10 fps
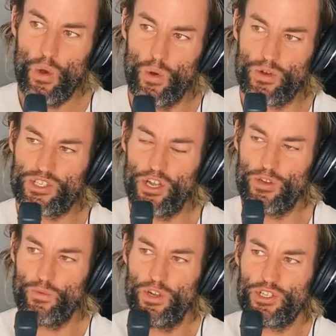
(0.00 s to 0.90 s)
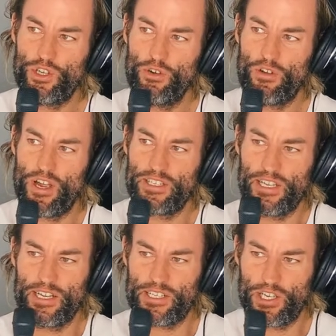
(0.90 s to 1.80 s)
Oh, so what's
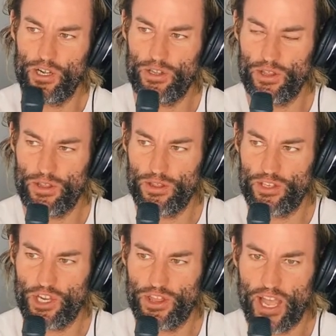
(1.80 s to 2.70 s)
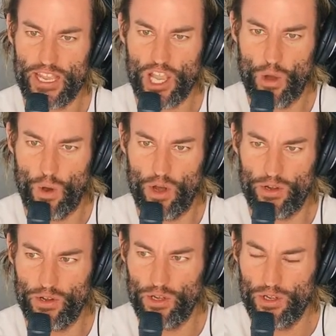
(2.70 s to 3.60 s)
your idea? So they
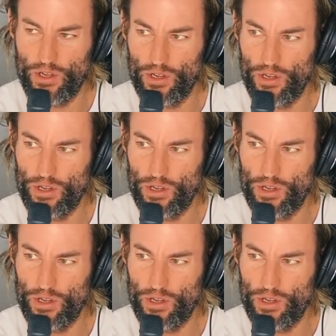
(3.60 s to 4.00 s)
go on.